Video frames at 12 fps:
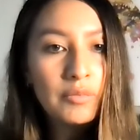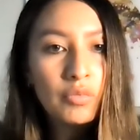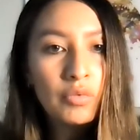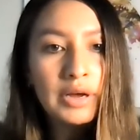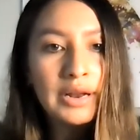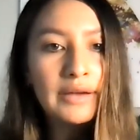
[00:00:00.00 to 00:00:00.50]

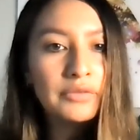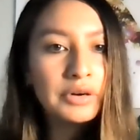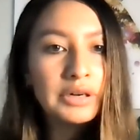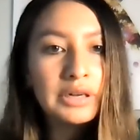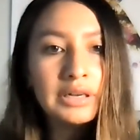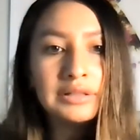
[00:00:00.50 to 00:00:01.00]
whatever
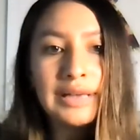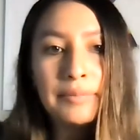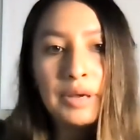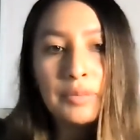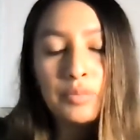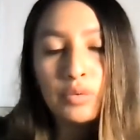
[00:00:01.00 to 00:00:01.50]
it is
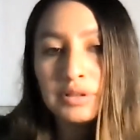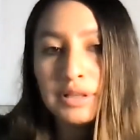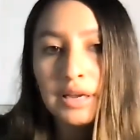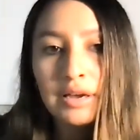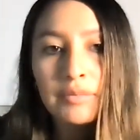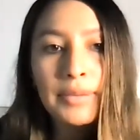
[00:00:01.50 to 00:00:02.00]
that people
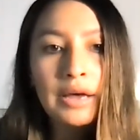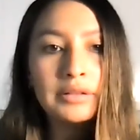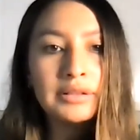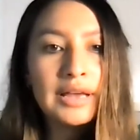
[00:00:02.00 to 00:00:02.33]
say about